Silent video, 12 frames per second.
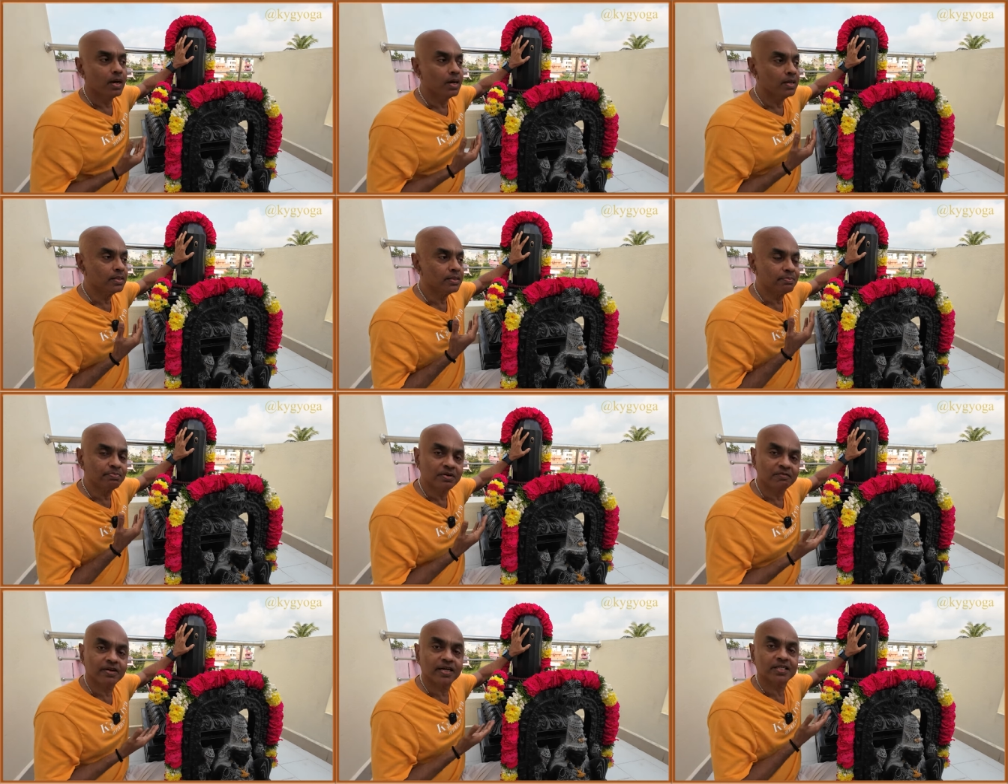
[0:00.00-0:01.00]
earn the
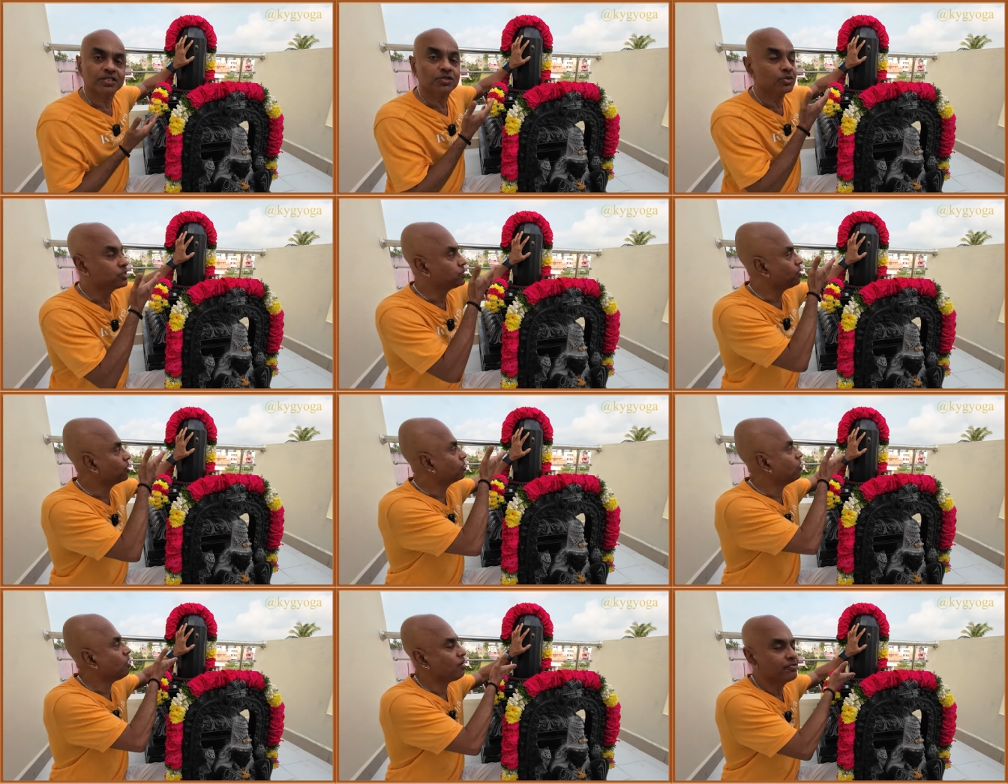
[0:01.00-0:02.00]
privilege to
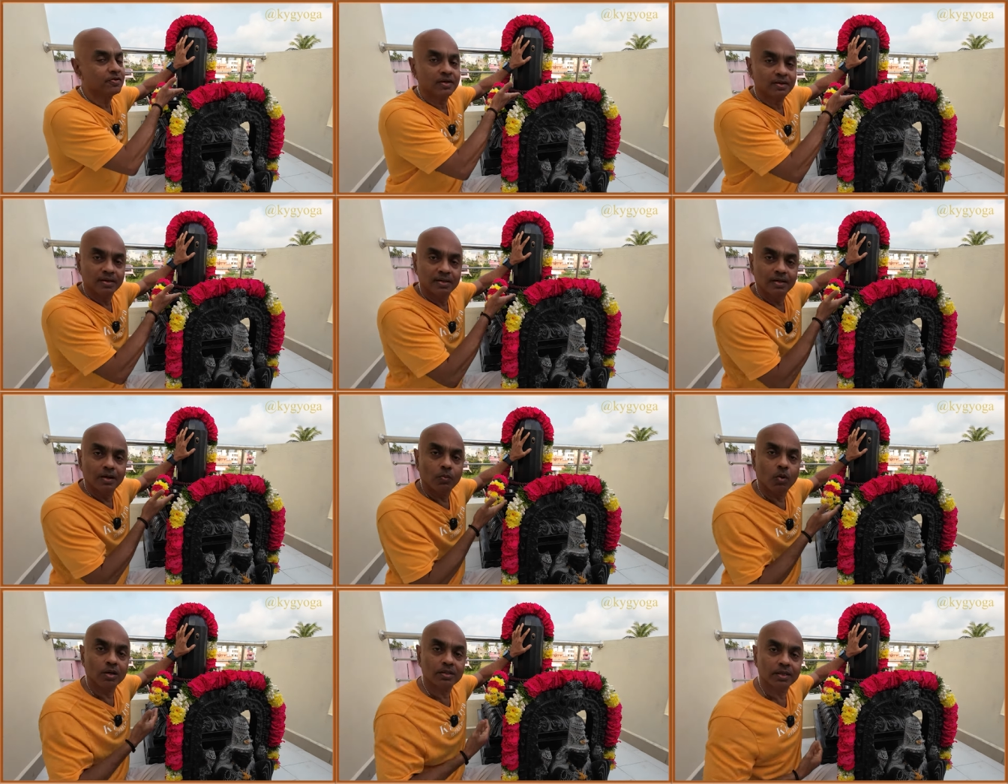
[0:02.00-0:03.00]
tomorrow offer
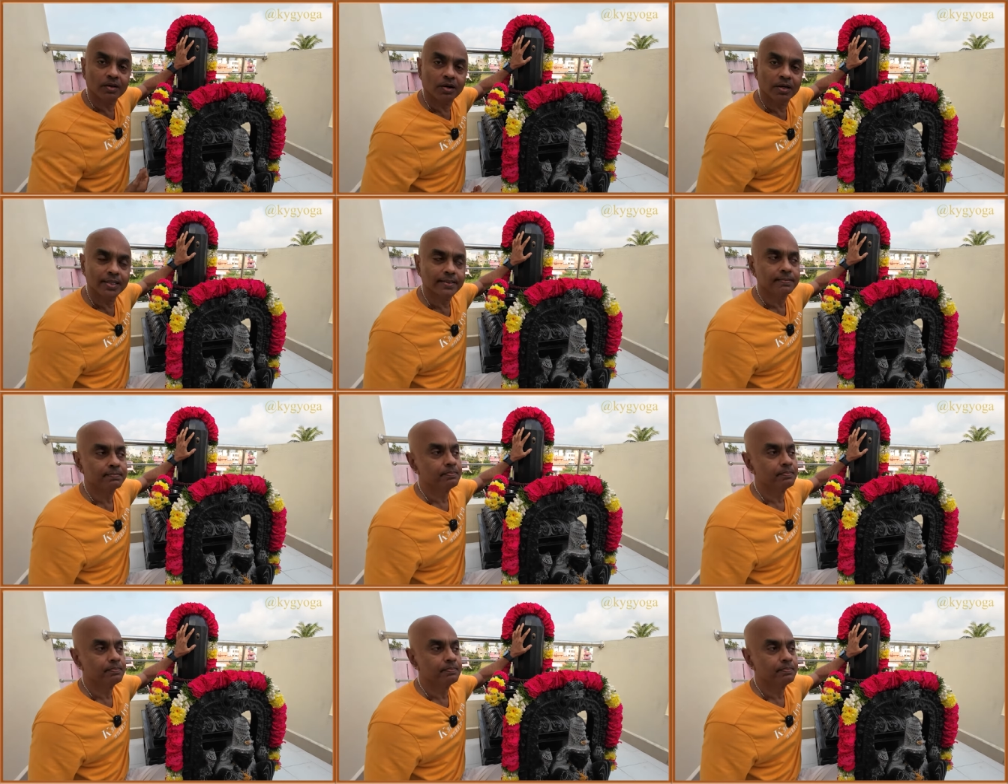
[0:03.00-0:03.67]
water on it.